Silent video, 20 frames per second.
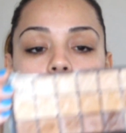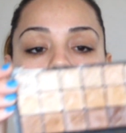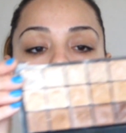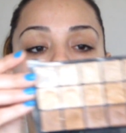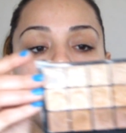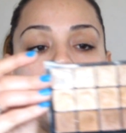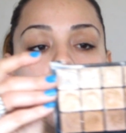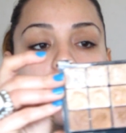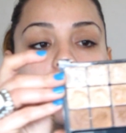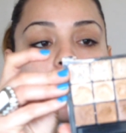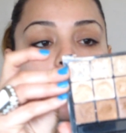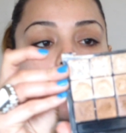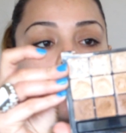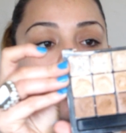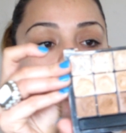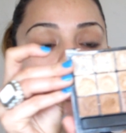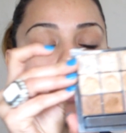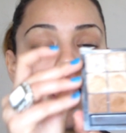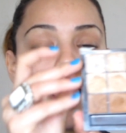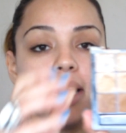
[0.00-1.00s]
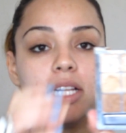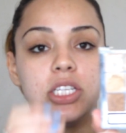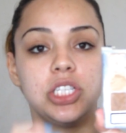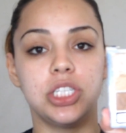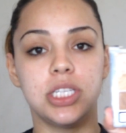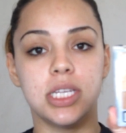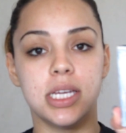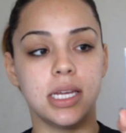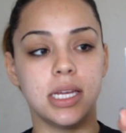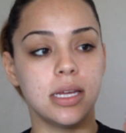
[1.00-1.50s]

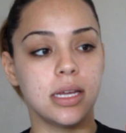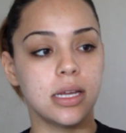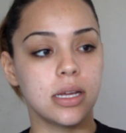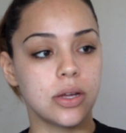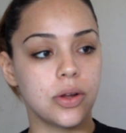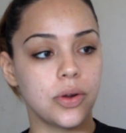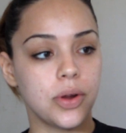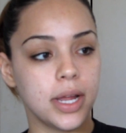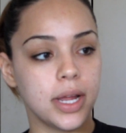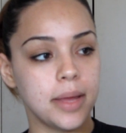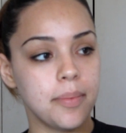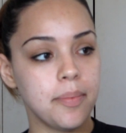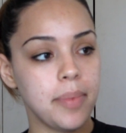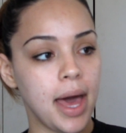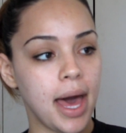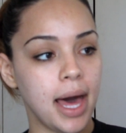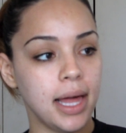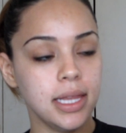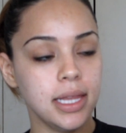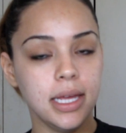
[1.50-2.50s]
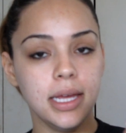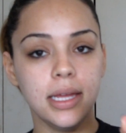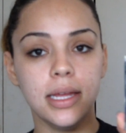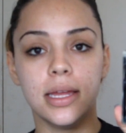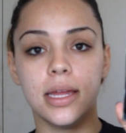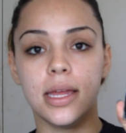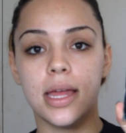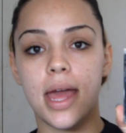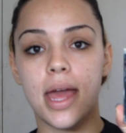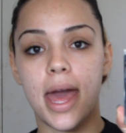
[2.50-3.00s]
HD cream palette,
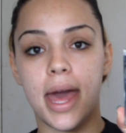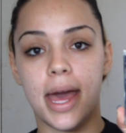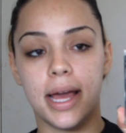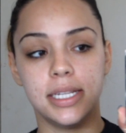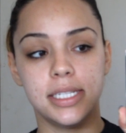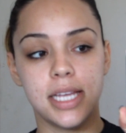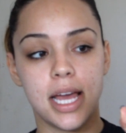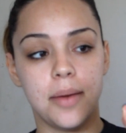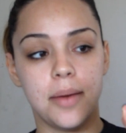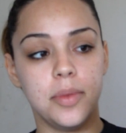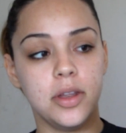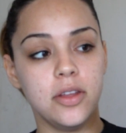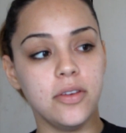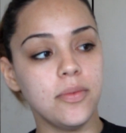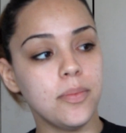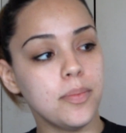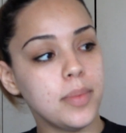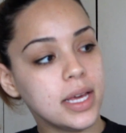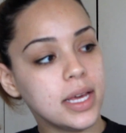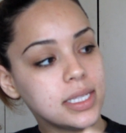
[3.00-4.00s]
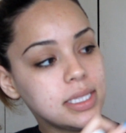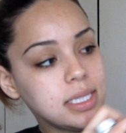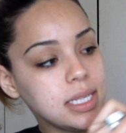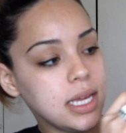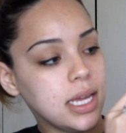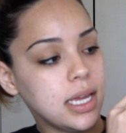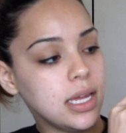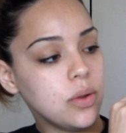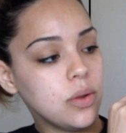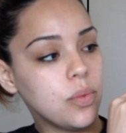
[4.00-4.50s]
and I'm going to mix
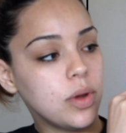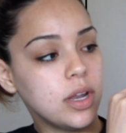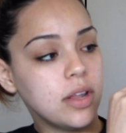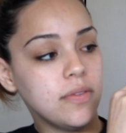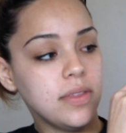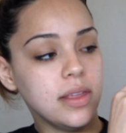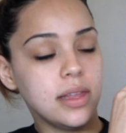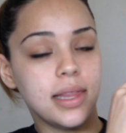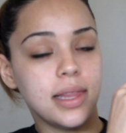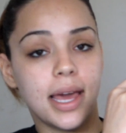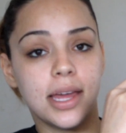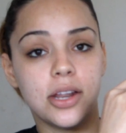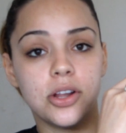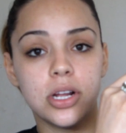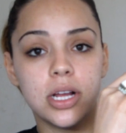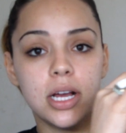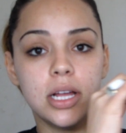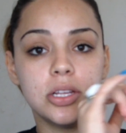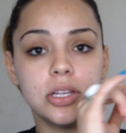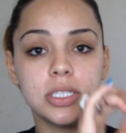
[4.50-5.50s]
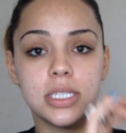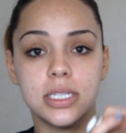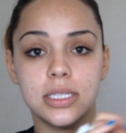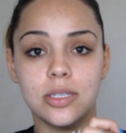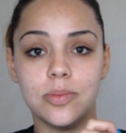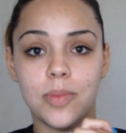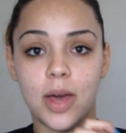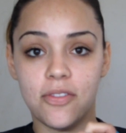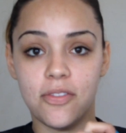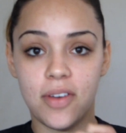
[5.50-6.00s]
in one of the lighter colors
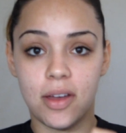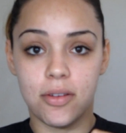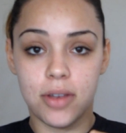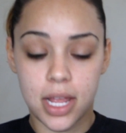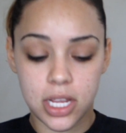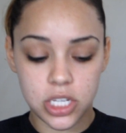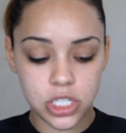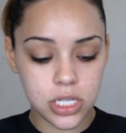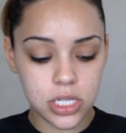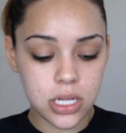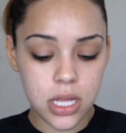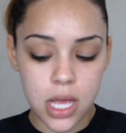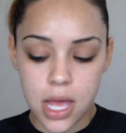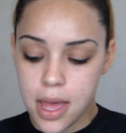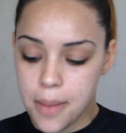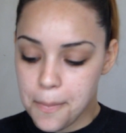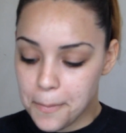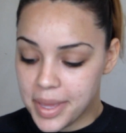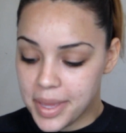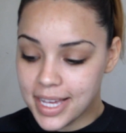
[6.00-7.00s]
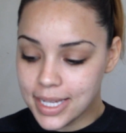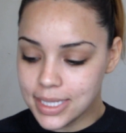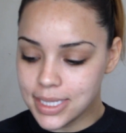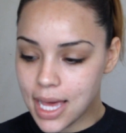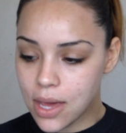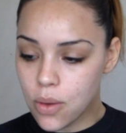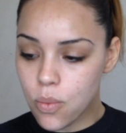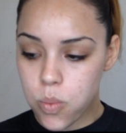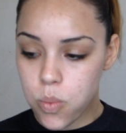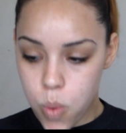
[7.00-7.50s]
into my foundation because
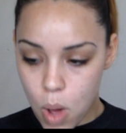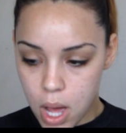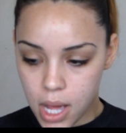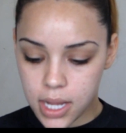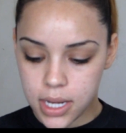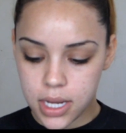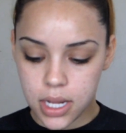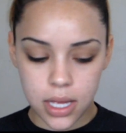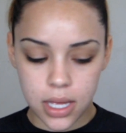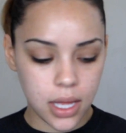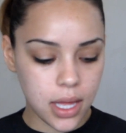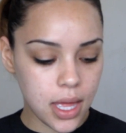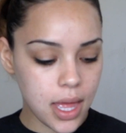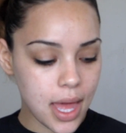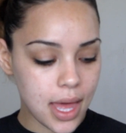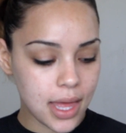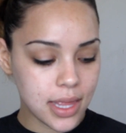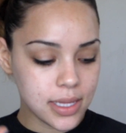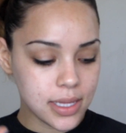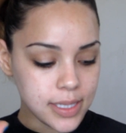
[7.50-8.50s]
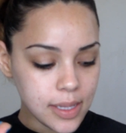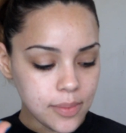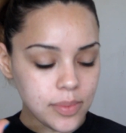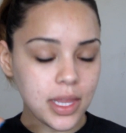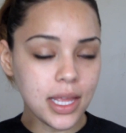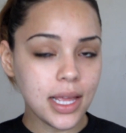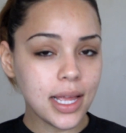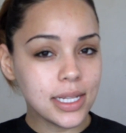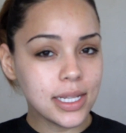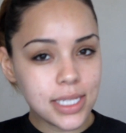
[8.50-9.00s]
I want
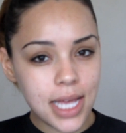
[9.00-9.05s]
something a